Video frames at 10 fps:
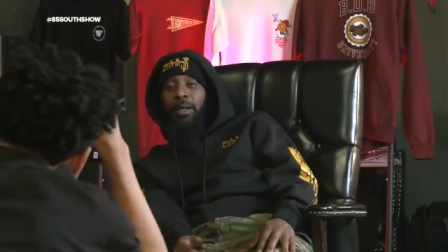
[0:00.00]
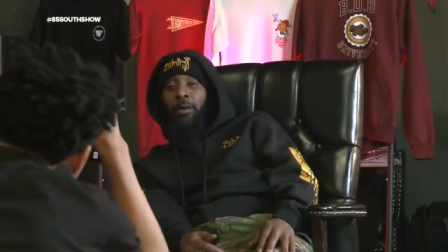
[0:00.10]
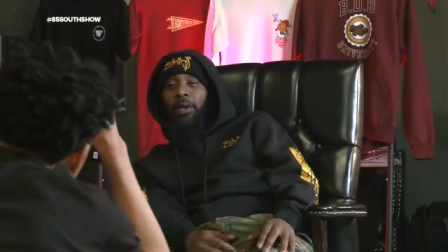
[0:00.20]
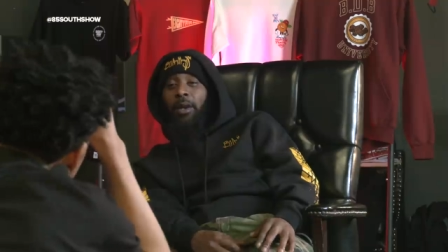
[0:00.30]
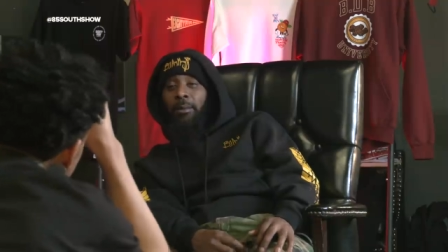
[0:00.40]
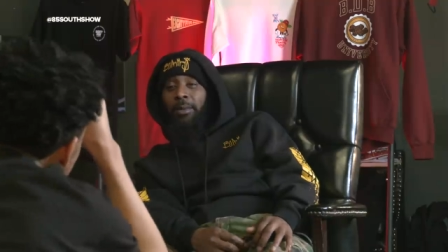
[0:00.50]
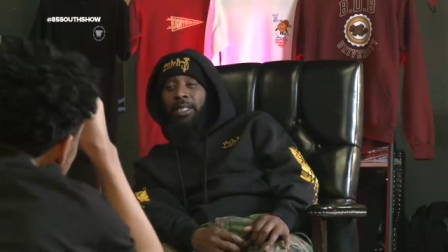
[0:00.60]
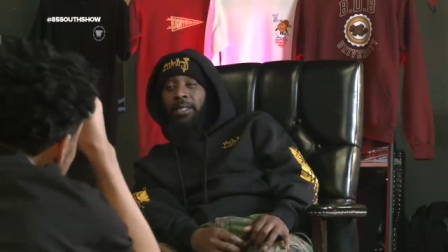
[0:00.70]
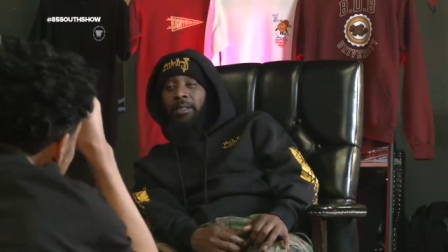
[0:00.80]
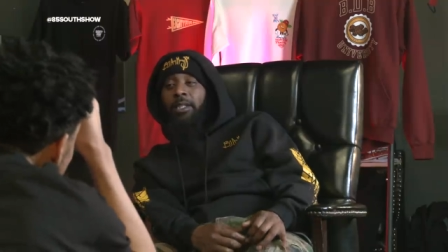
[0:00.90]
that we are
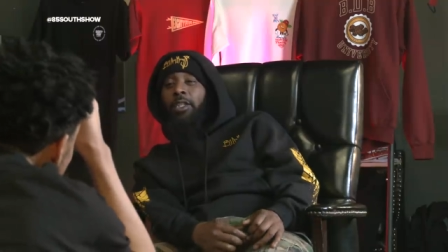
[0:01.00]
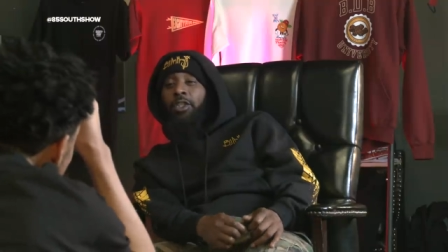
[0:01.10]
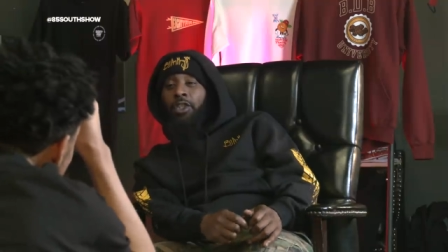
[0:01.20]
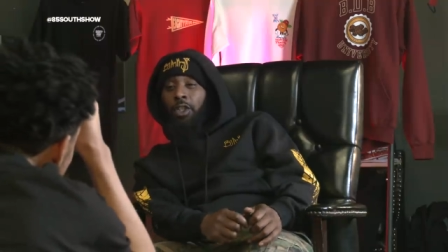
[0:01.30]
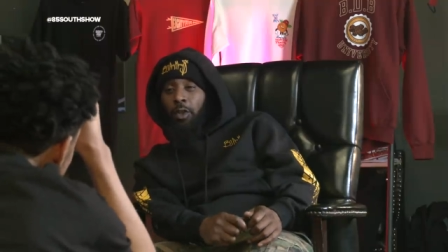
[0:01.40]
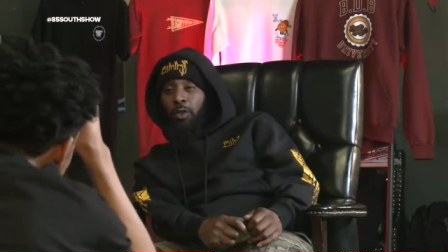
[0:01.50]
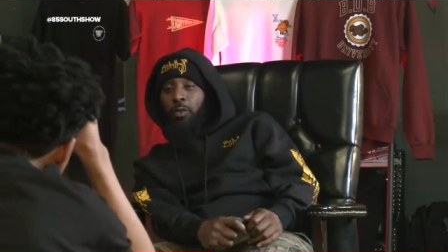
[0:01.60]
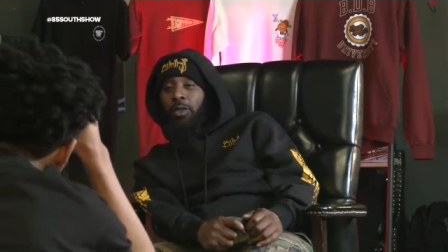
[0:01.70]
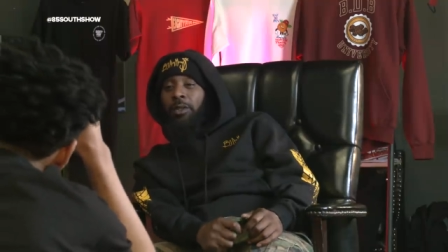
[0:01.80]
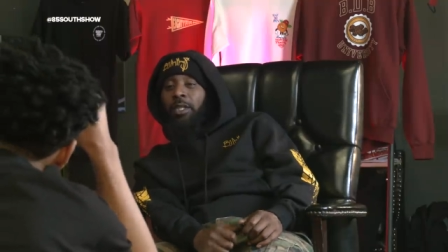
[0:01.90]
missing. Ooh. Shows
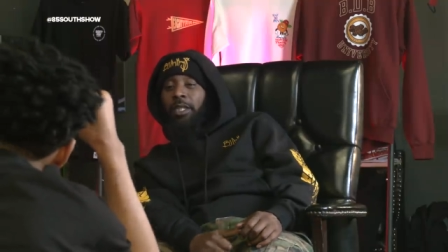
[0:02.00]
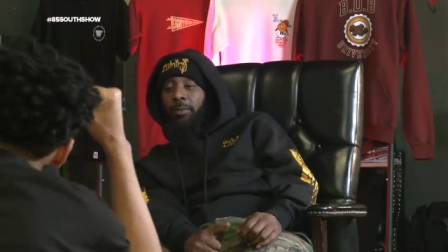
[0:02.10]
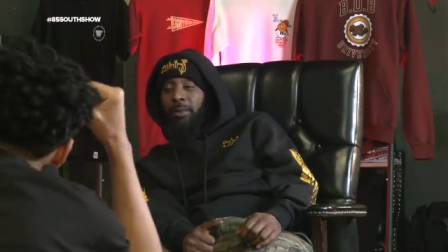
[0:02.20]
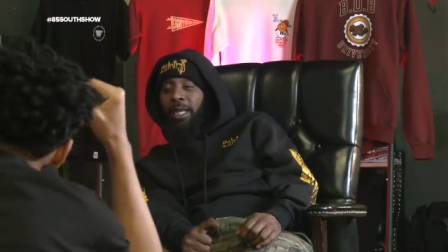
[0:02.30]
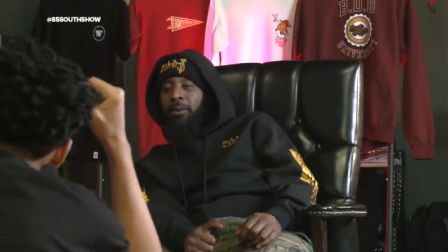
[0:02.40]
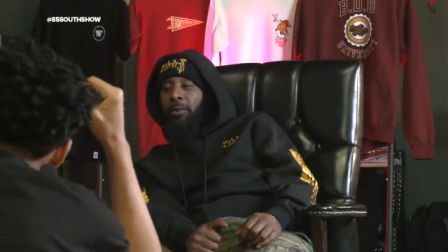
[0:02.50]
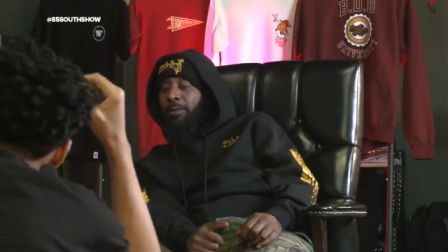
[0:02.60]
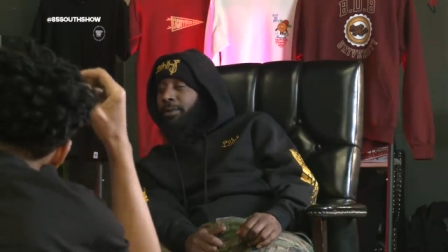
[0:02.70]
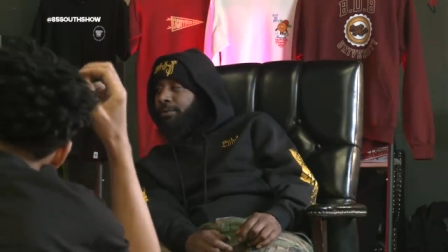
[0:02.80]
with black women.